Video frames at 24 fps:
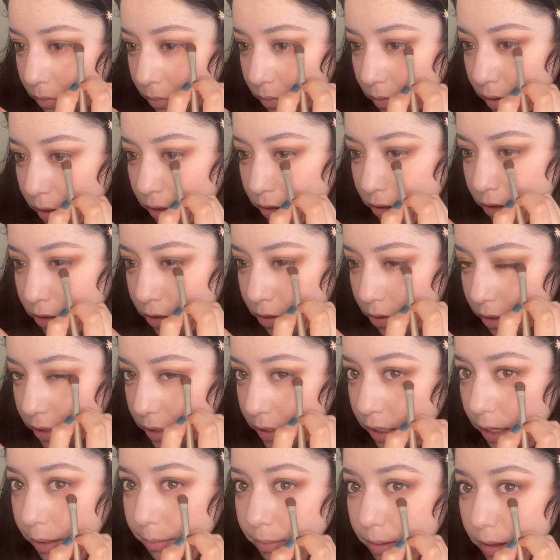And just do the
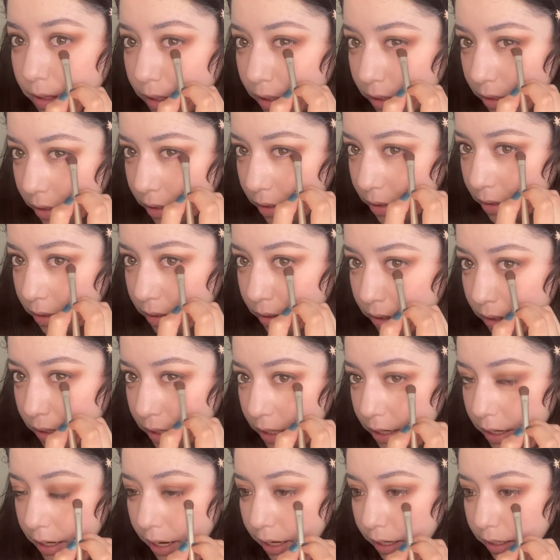same thing,
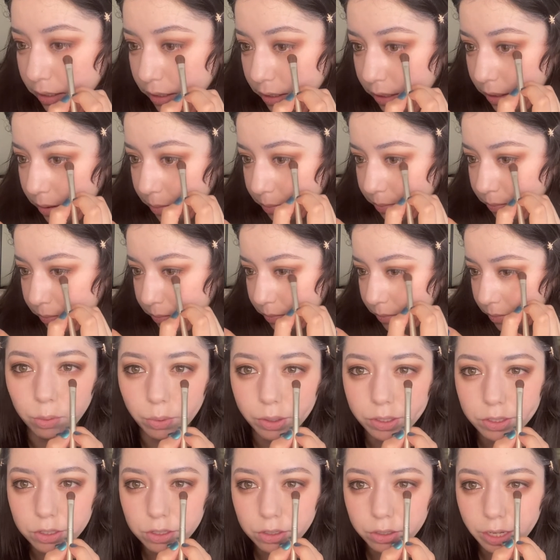connect it.
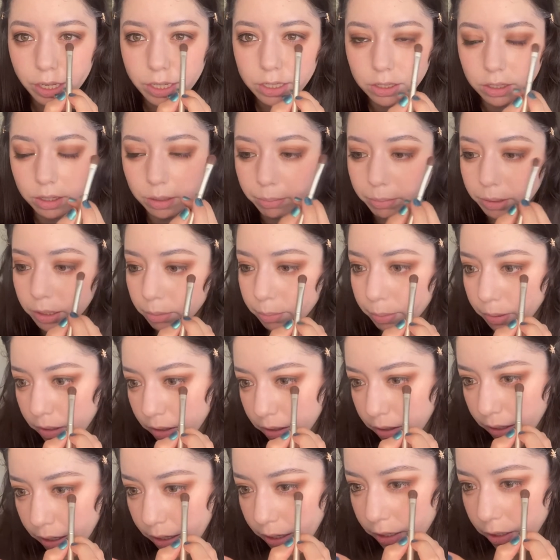Once you get to the middle part of
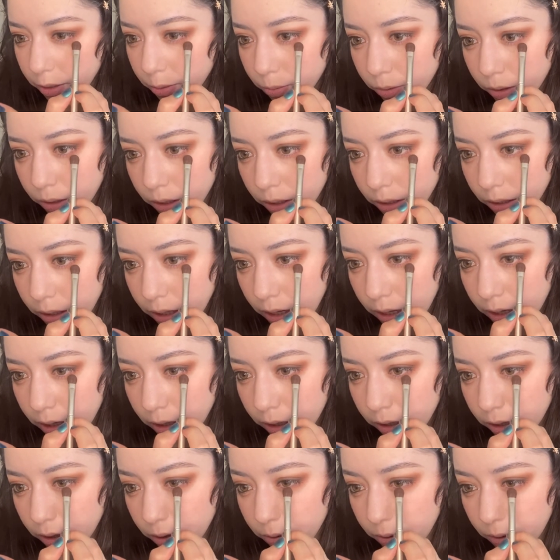the eye, you want to kind of
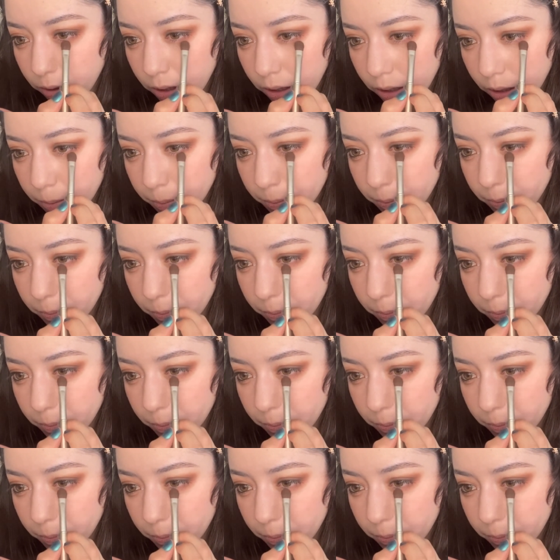go up.